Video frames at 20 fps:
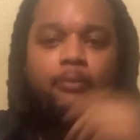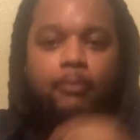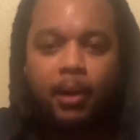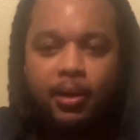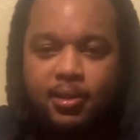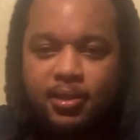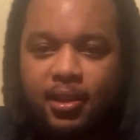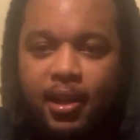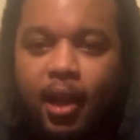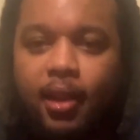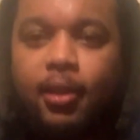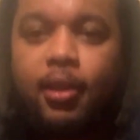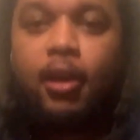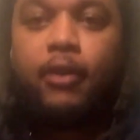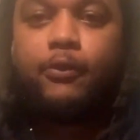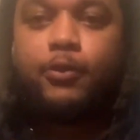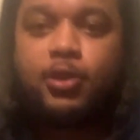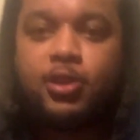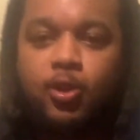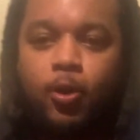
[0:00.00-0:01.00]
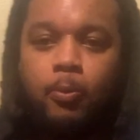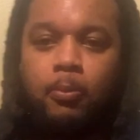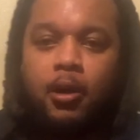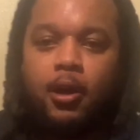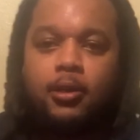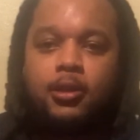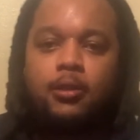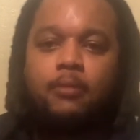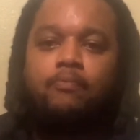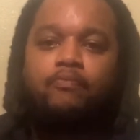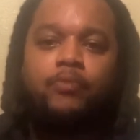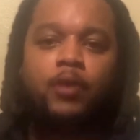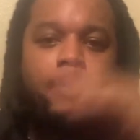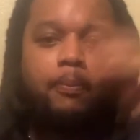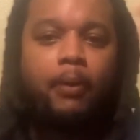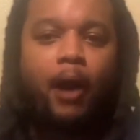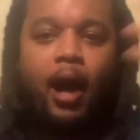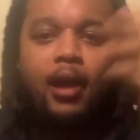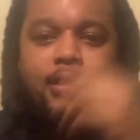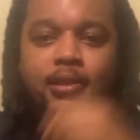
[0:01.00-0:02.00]
from my city. I love you so much.
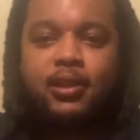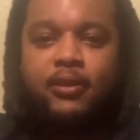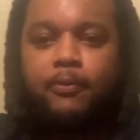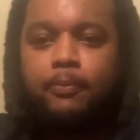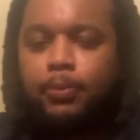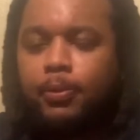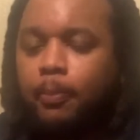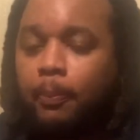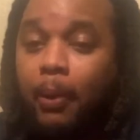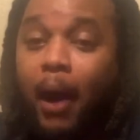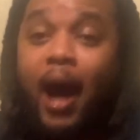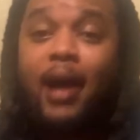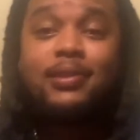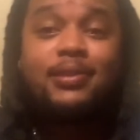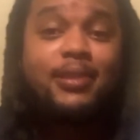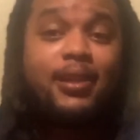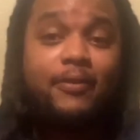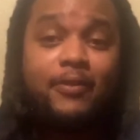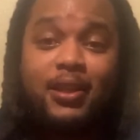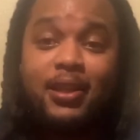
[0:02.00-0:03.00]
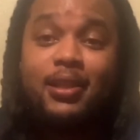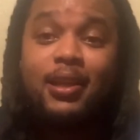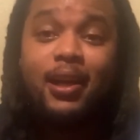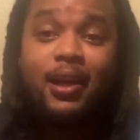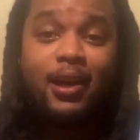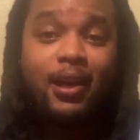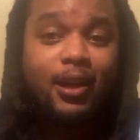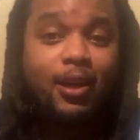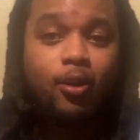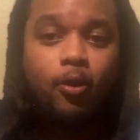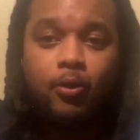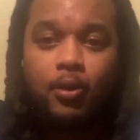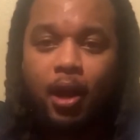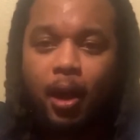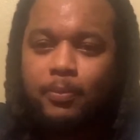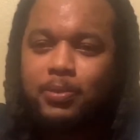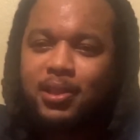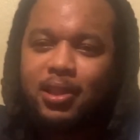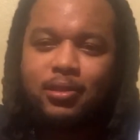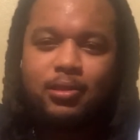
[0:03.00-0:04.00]
Positive positivity going on.
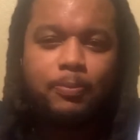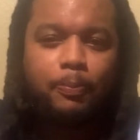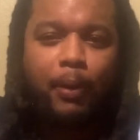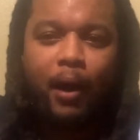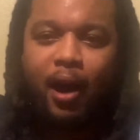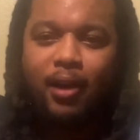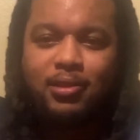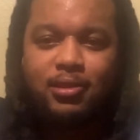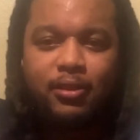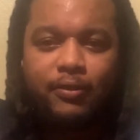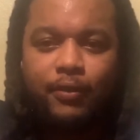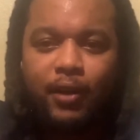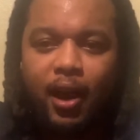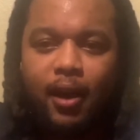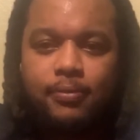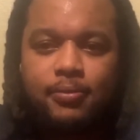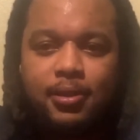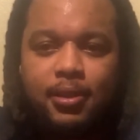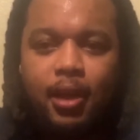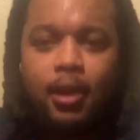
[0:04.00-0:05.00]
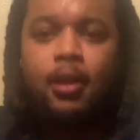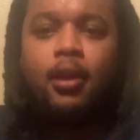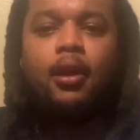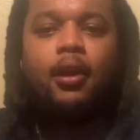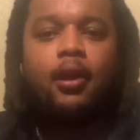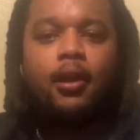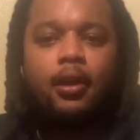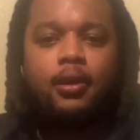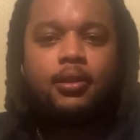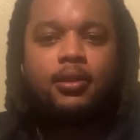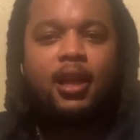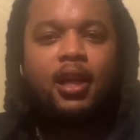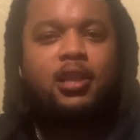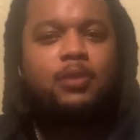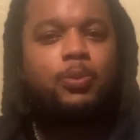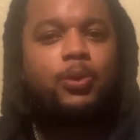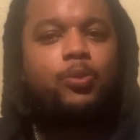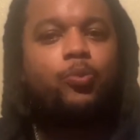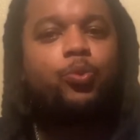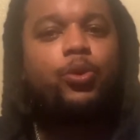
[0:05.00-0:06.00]
I'm sending positive vibes today. Today's
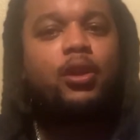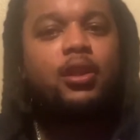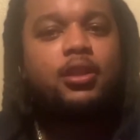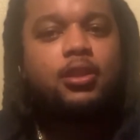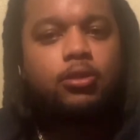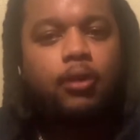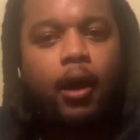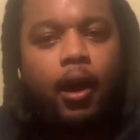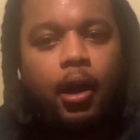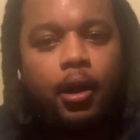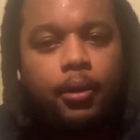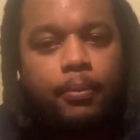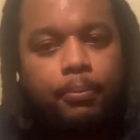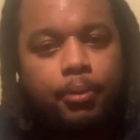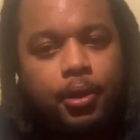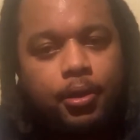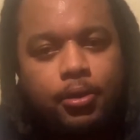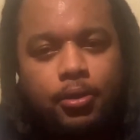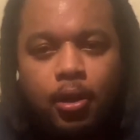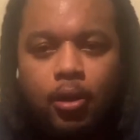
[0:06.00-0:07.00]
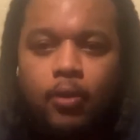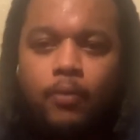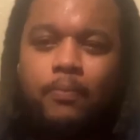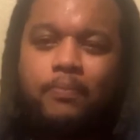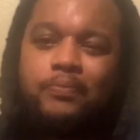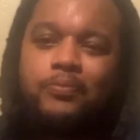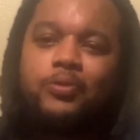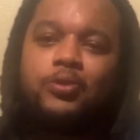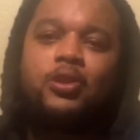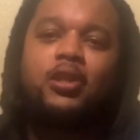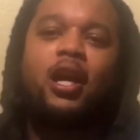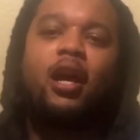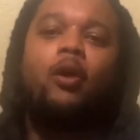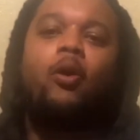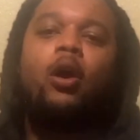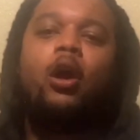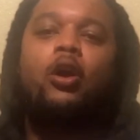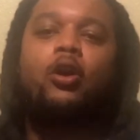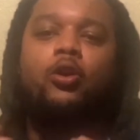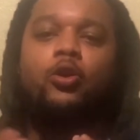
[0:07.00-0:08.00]
been really trying, but you know, you got
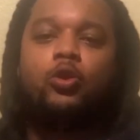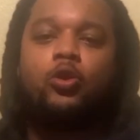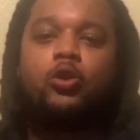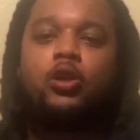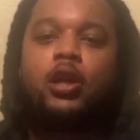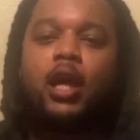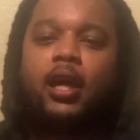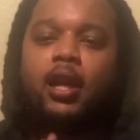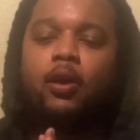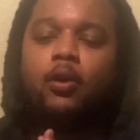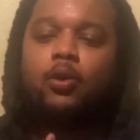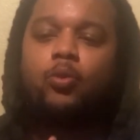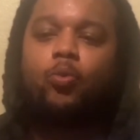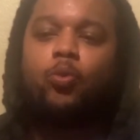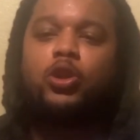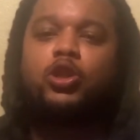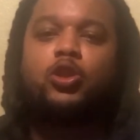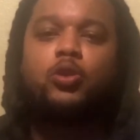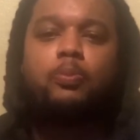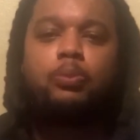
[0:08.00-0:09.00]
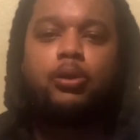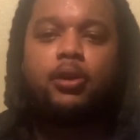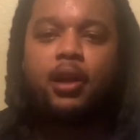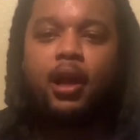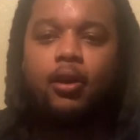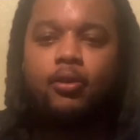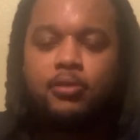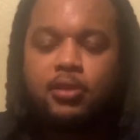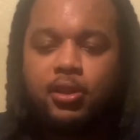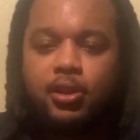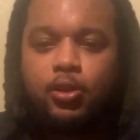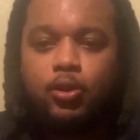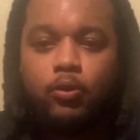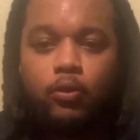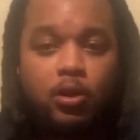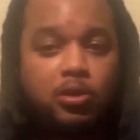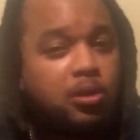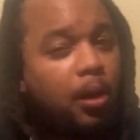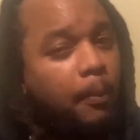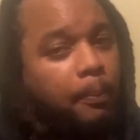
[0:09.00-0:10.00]
you get what you put out into the
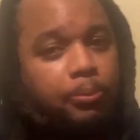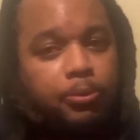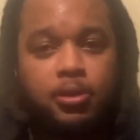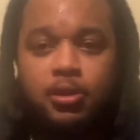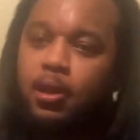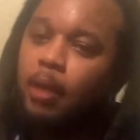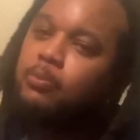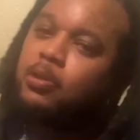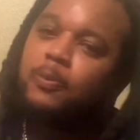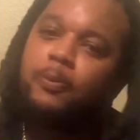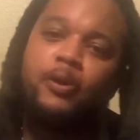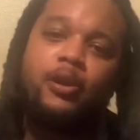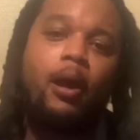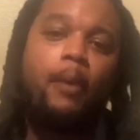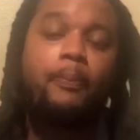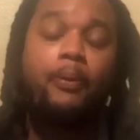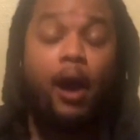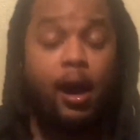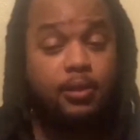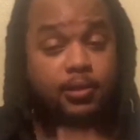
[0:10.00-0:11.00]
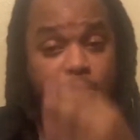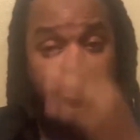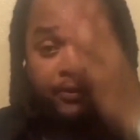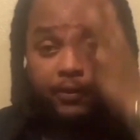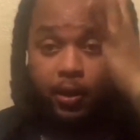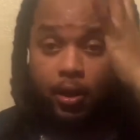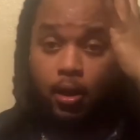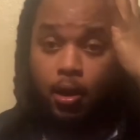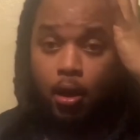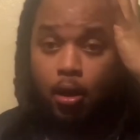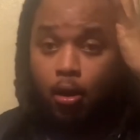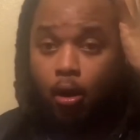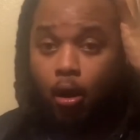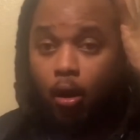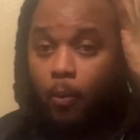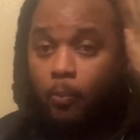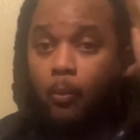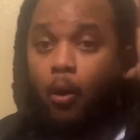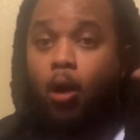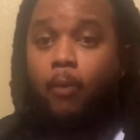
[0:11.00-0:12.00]
universe. So I'm putting, I'm just putting out positivity
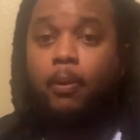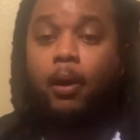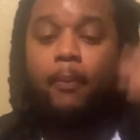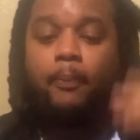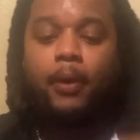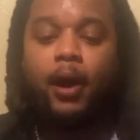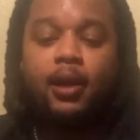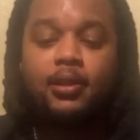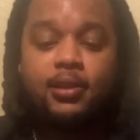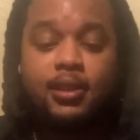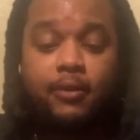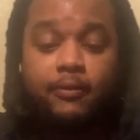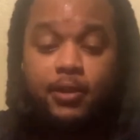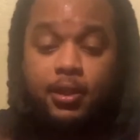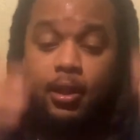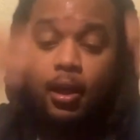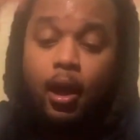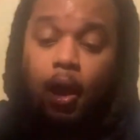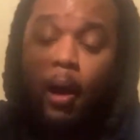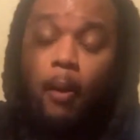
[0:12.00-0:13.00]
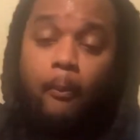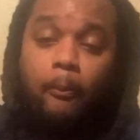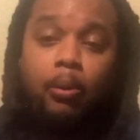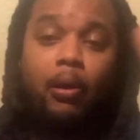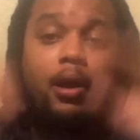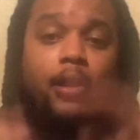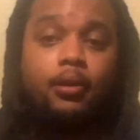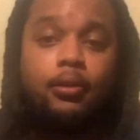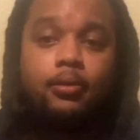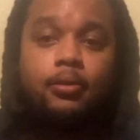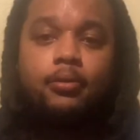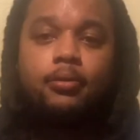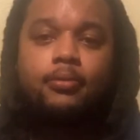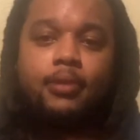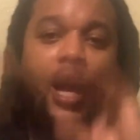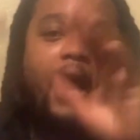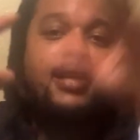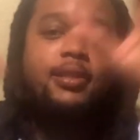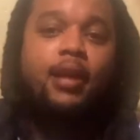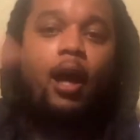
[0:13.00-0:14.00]
I'm all about positivity, but
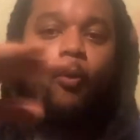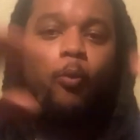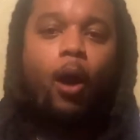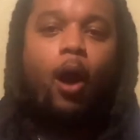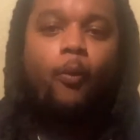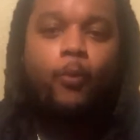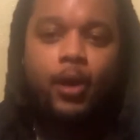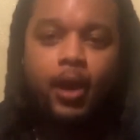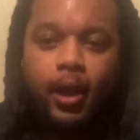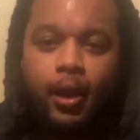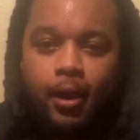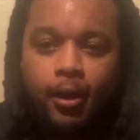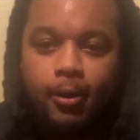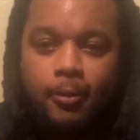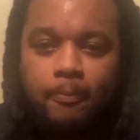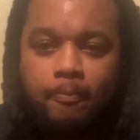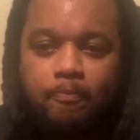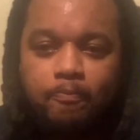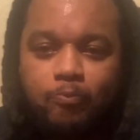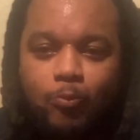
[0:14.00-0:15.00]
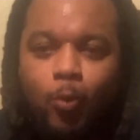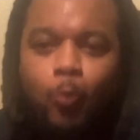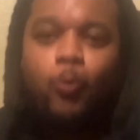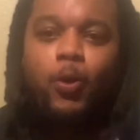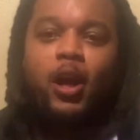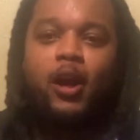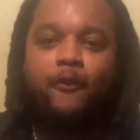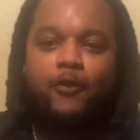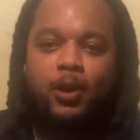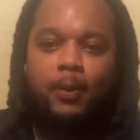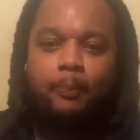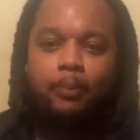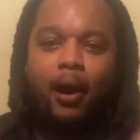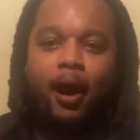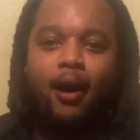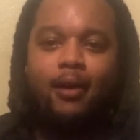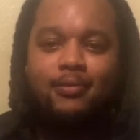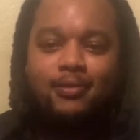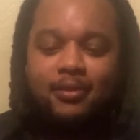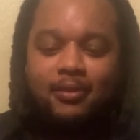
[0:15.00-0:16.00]
that's not why we're here. We're here for the
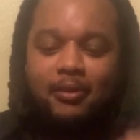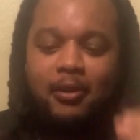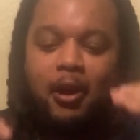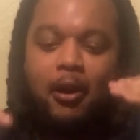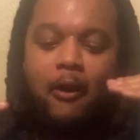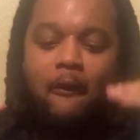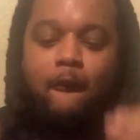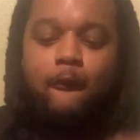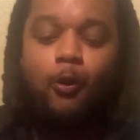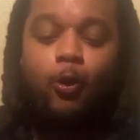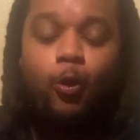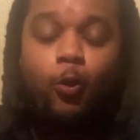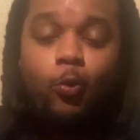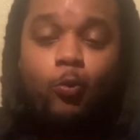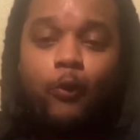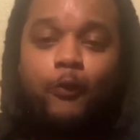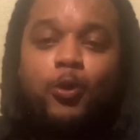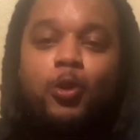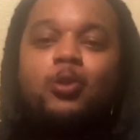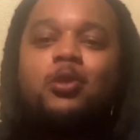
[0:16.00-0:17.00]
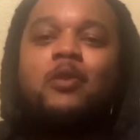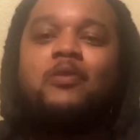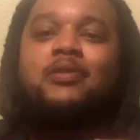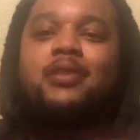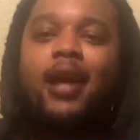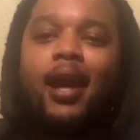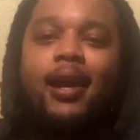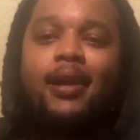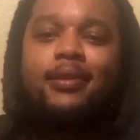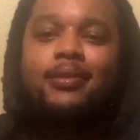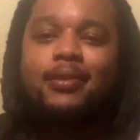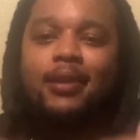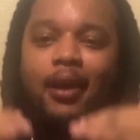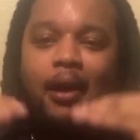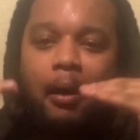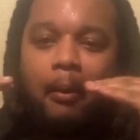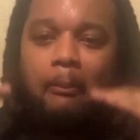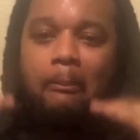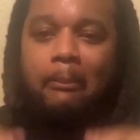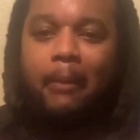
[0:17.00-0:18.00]
positive food reviews of Taste
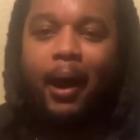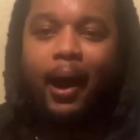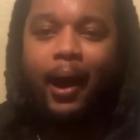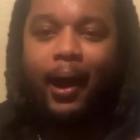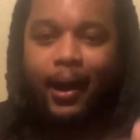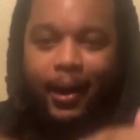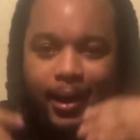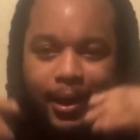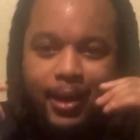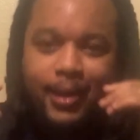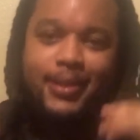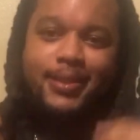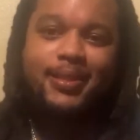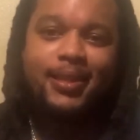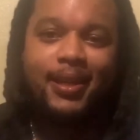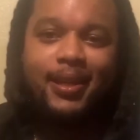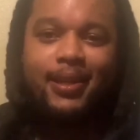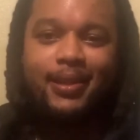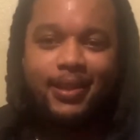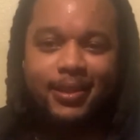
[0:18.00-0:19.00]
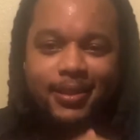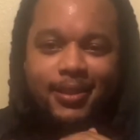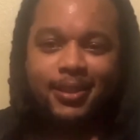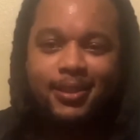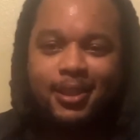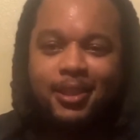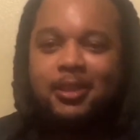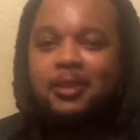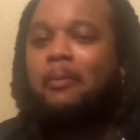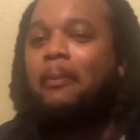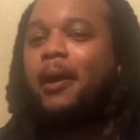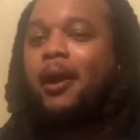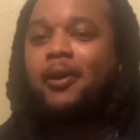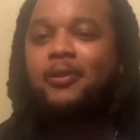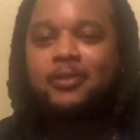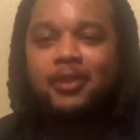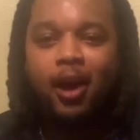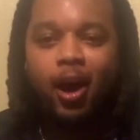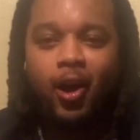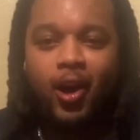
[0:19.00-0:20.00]
My City. The, the
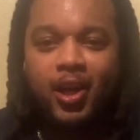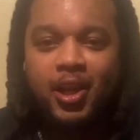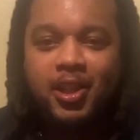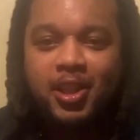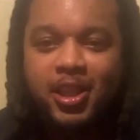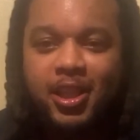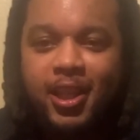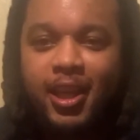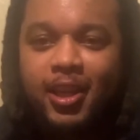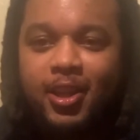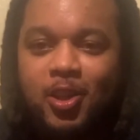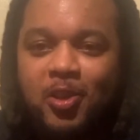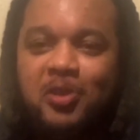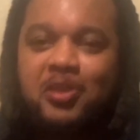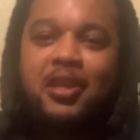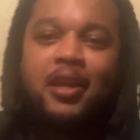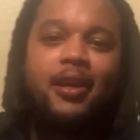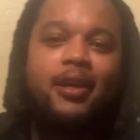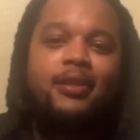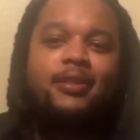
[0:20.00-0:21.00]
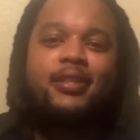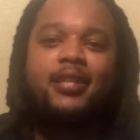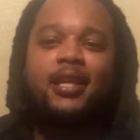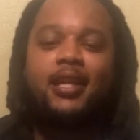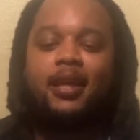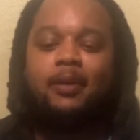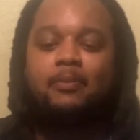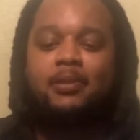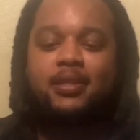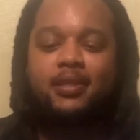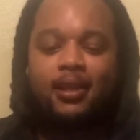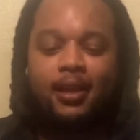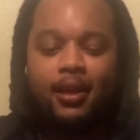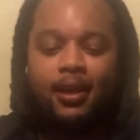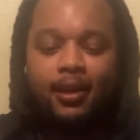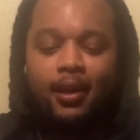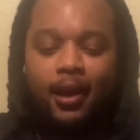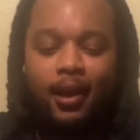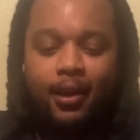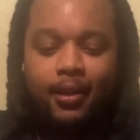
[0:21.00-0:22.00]
marathon continues.
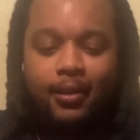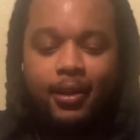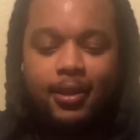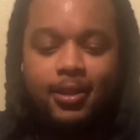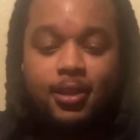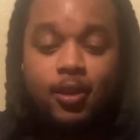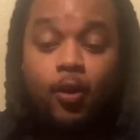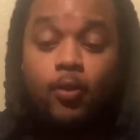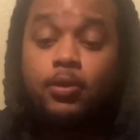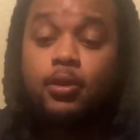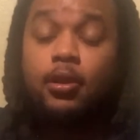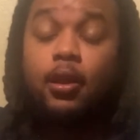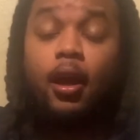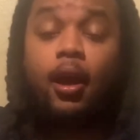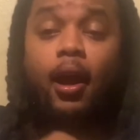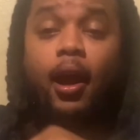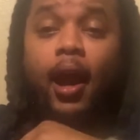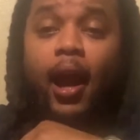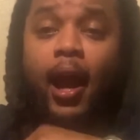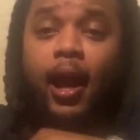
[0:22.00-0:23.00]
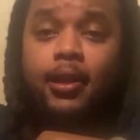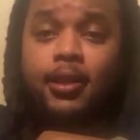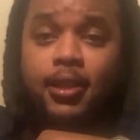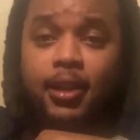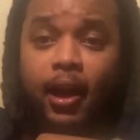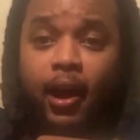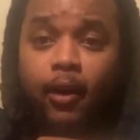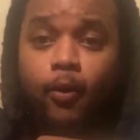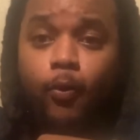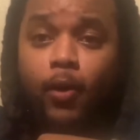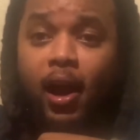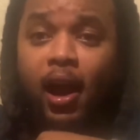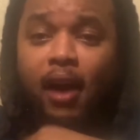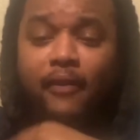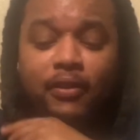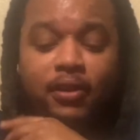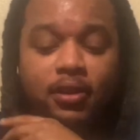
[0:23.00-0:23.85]
TMC, let's go. And today we have